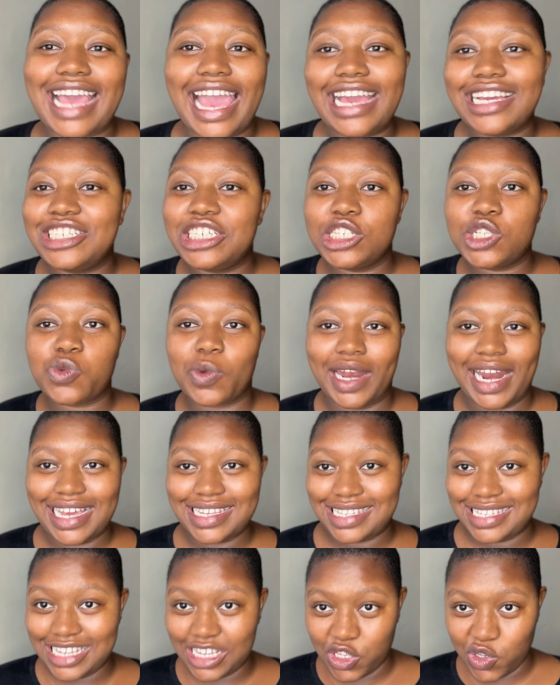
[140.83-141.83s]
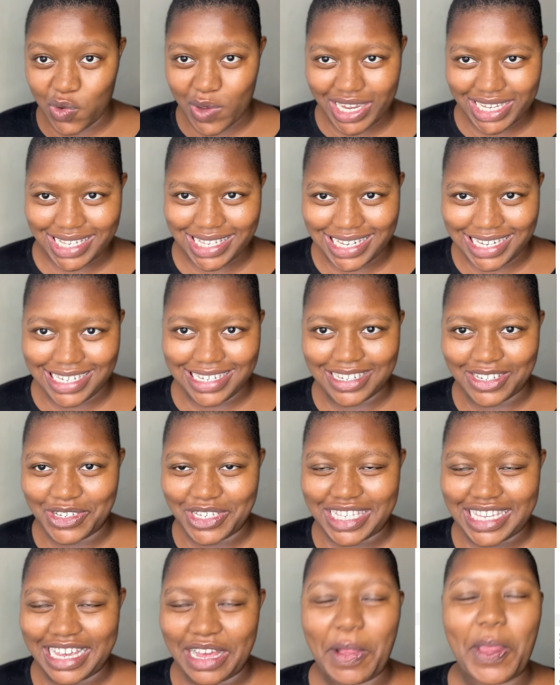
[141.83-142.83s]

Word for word: anxious when I see USD. You see?